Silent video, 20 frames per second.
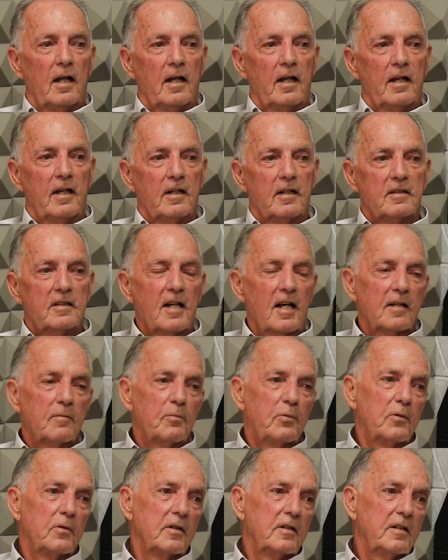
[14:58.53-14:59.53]
And at that
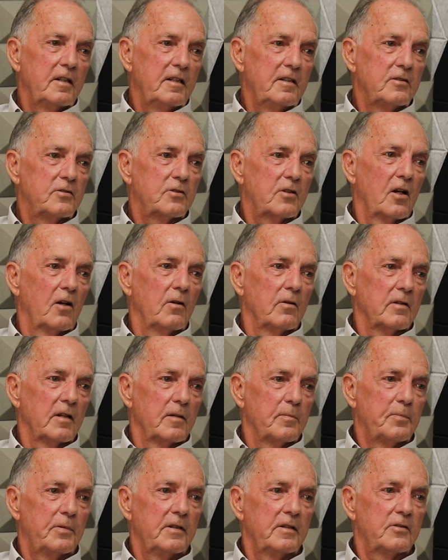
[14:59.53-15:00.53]
point, he's calling
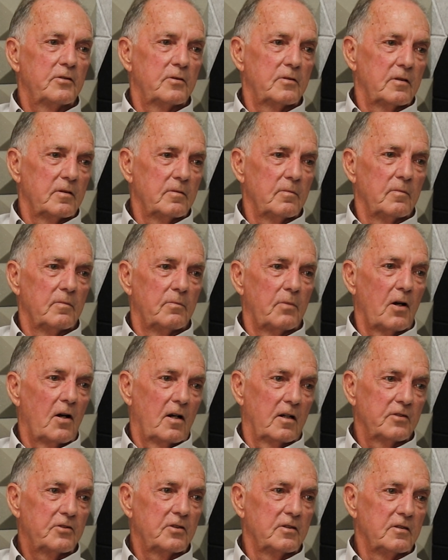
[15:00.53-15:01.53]
up his
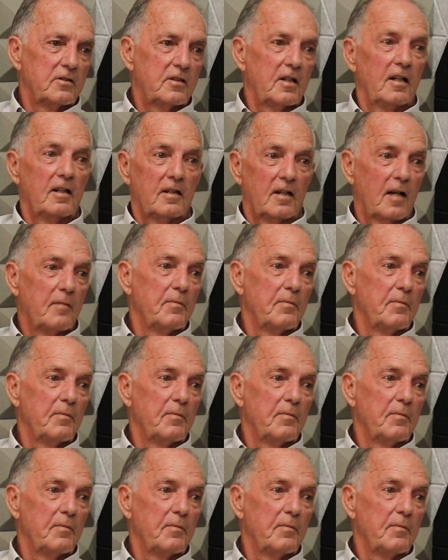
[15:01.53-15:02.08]
boss in town. I